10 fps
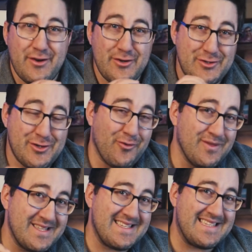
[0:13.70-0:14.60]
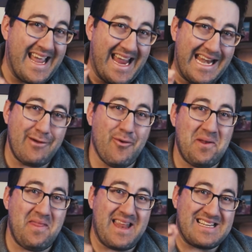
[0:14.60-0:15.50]
don't listen to anyone
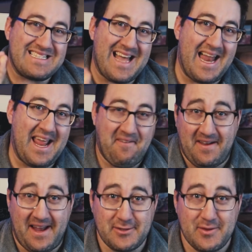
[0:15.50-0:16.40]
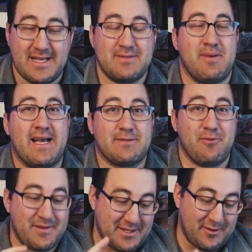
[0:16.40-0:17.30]
that is not a financial expert.
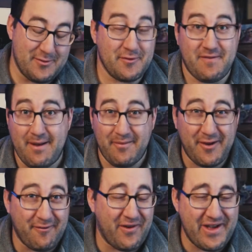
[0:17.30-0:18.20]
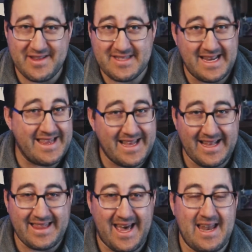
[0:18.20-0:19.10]
This includes your family, your friends, anything like
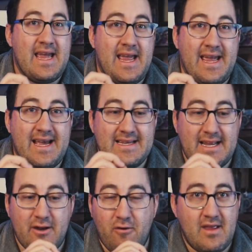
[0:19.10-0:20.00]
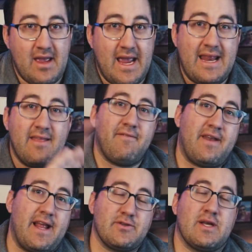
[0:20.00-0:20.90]
that. And I know any of the
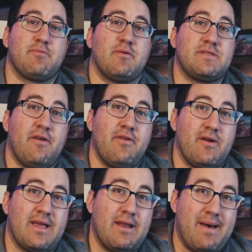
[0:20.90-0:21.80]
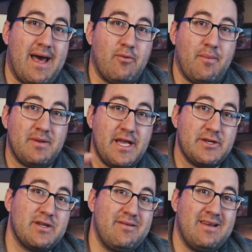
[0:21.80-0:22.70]
financial experts out there get a bad
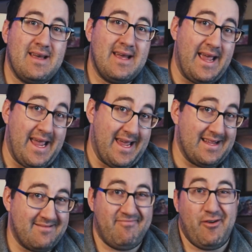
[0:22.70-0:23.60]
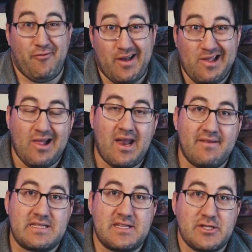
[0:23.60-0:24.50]
reputation, and frankly, a lot of
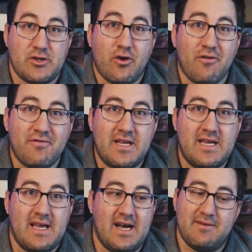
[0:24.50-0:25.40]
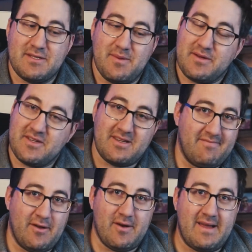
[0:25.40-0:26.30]
it's deserved, especially,
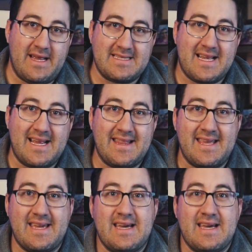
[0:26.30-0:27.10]
I hate to say it, in the